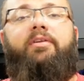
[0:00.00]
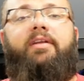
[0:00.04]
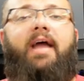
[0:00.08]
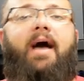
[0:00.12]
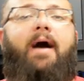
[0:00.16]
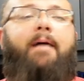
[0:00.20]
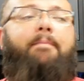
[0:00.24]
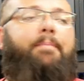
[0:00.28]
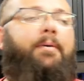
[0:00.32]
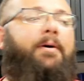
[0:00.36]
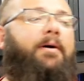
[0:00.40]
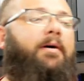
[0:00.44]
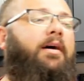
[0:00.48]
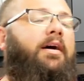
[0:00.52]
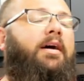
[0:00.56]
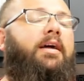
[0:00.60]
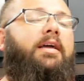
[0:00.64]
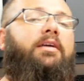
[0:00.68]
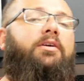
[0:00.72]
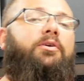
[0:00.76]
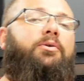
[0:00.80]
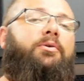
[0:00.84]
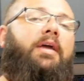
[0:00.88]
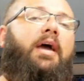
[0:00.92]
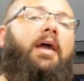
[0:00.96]
Napa,
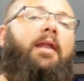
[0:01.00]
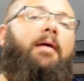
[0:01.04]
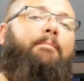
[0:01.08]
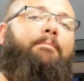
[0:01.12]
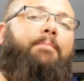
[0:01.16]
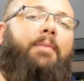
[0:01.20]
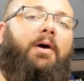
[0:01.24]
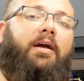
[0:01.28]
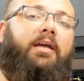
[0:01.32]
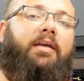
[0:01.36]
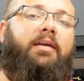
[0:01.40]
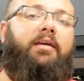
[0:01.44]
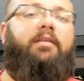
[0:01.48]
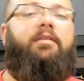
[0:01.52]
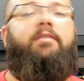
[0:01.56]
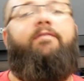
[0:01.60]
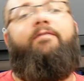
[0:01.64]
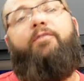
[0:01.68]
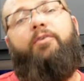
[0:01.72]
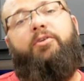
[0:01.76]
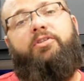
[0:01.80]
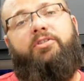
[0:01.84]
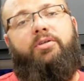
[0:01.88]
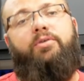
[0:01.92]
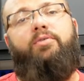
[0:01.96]
you get a bucket
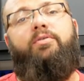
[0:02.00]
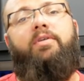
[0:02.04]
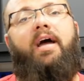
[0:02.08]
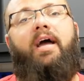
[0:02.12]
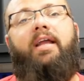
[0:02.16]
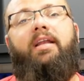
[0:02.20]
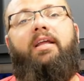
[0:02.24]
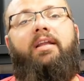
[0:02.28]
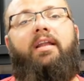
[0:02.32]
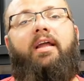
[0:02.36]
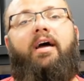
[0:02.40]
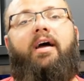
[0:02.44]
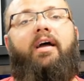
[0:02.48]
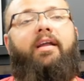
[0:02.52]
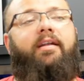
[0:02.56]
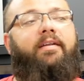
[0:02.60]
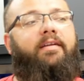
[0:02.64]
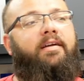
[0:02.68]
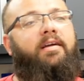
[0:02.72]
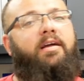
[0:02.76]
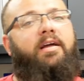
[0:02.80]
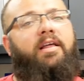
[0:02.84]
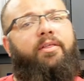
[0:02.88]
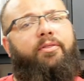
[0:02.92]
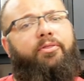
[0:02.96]
for $2.99,
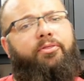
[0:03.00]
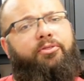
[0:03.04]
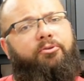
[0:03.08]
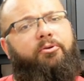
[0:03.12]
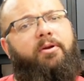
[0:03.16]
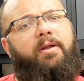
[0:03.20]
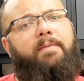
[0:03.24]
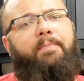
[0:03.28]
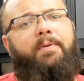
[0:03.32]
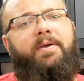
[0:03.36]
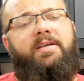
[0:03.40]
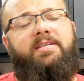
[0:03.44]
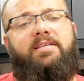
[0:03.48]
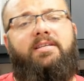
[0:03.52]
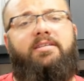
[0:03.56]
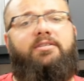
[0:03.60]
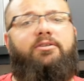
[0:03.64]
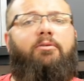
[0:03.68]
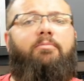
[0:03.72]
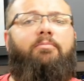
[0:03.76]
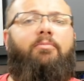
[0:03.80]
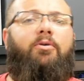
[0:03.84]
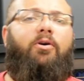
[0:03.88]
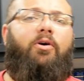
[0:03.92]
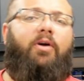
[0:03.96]
3 pieces
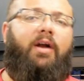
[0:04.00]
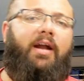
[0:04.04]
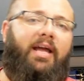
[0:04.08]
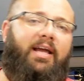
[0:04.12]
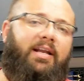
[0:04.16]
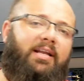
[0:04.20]
or more.